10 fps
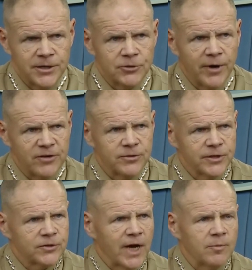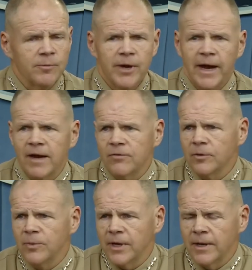address this type of behavior,
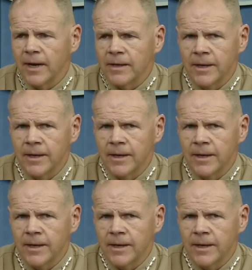but